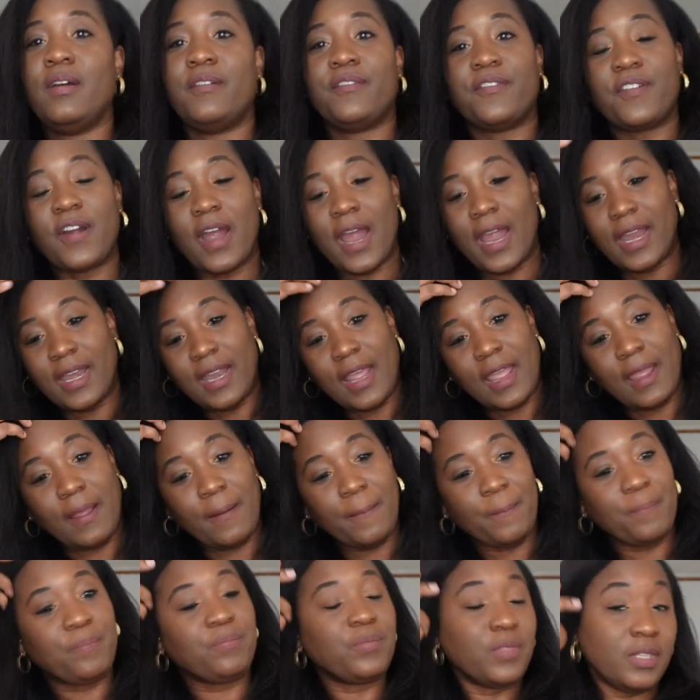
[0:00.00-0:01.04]
Friday
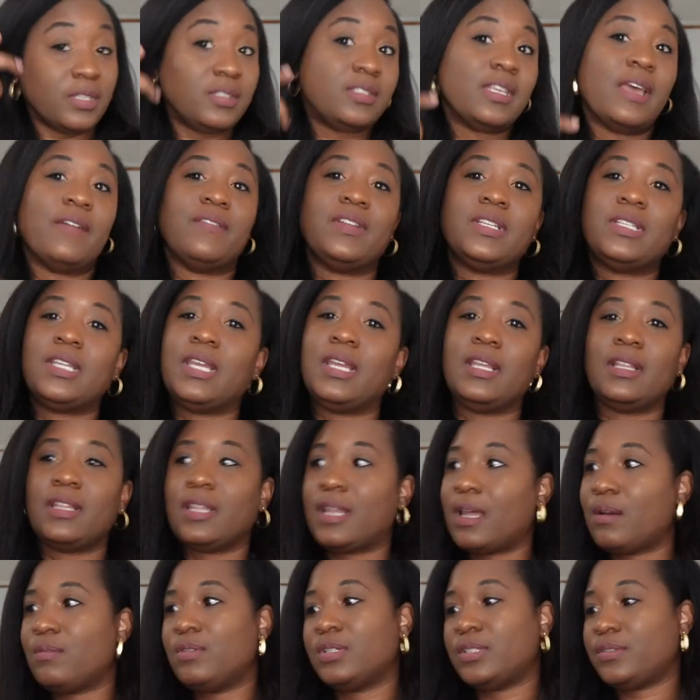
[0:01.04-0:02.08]
the 17th,
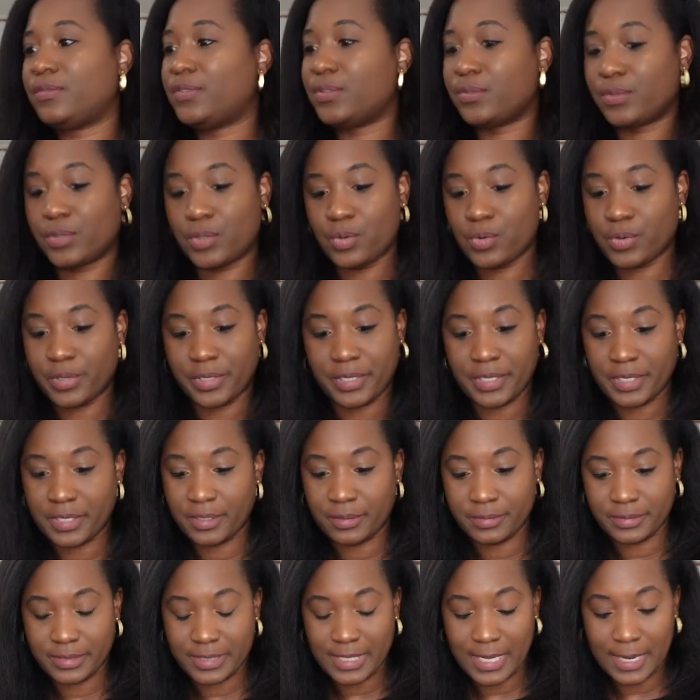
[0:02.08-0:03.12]
and I wasn't gonna record nothing
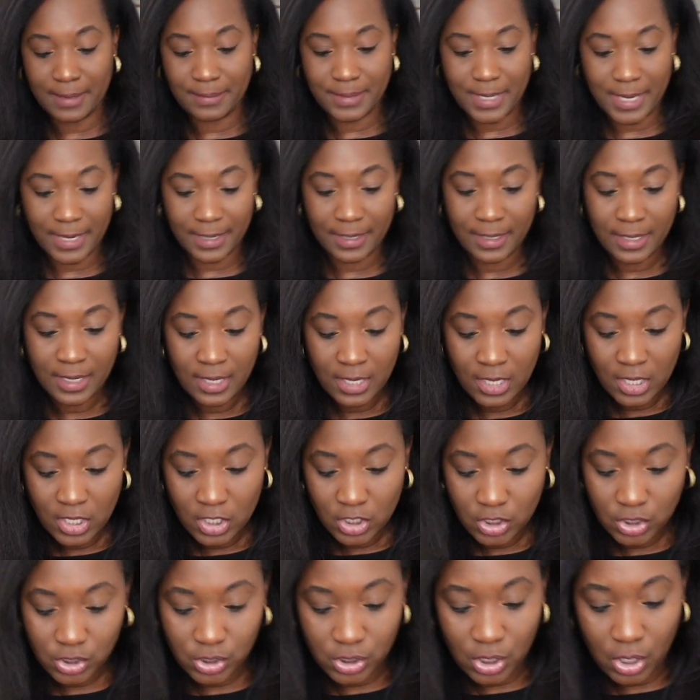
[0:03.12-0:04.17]
on the same day.
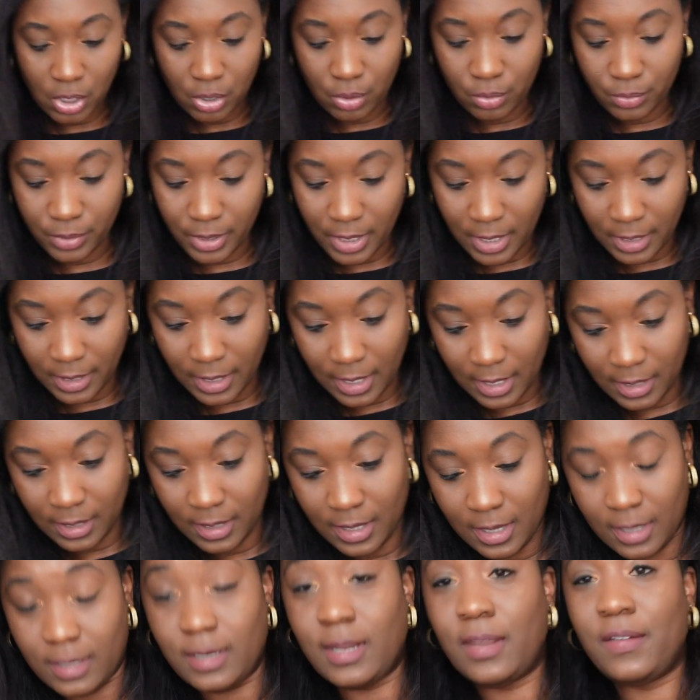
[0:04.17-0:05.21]
So yeah, yeah,
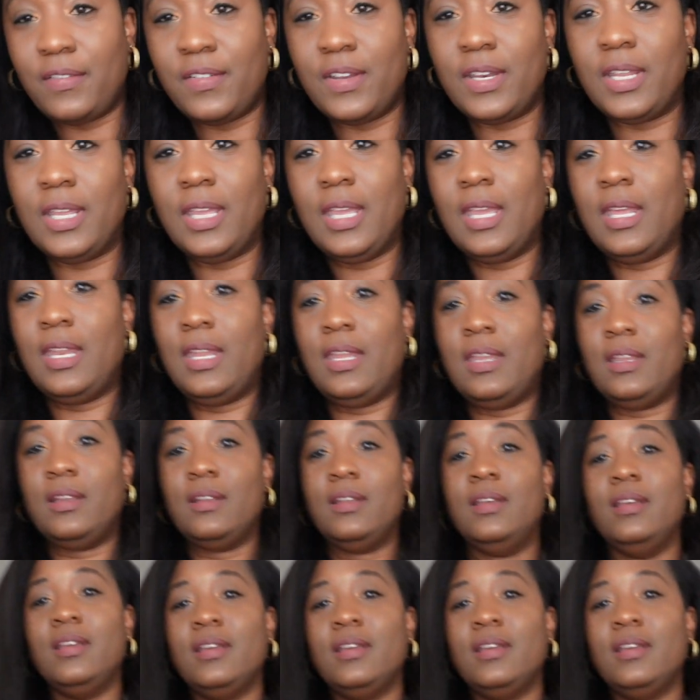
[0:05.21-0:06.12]
yeah, they finna get it